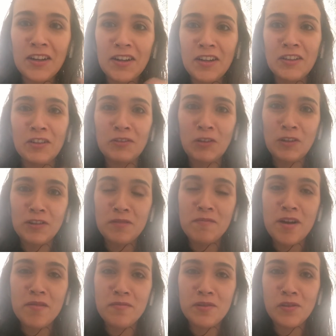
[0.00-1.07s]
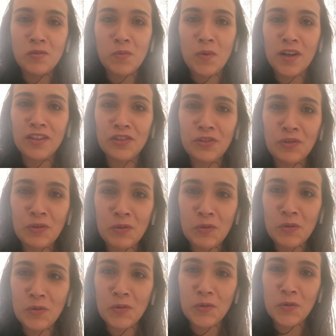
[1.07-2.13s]
not all the babies want
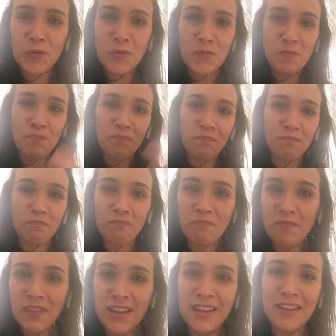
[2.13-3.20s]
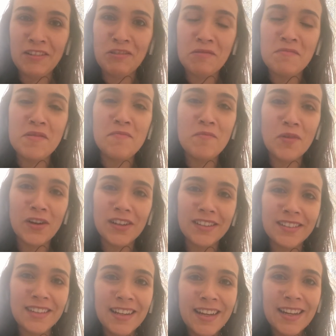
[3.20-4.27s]
to to be
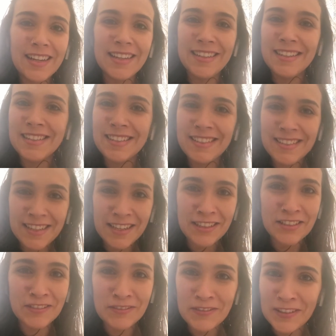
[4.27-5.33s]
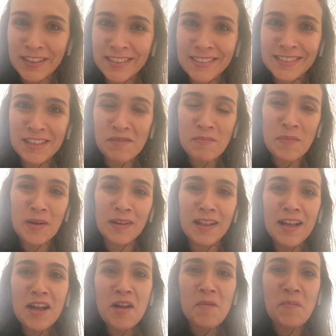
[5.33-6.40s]
born in the C-section, for example,
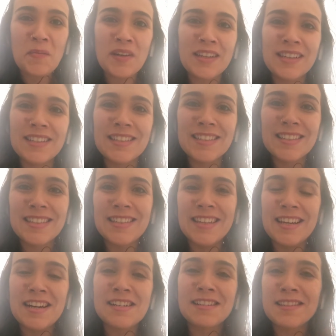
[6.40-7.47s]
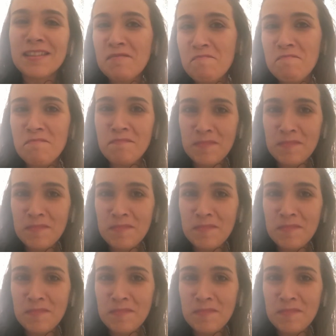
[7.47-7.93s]
because there are some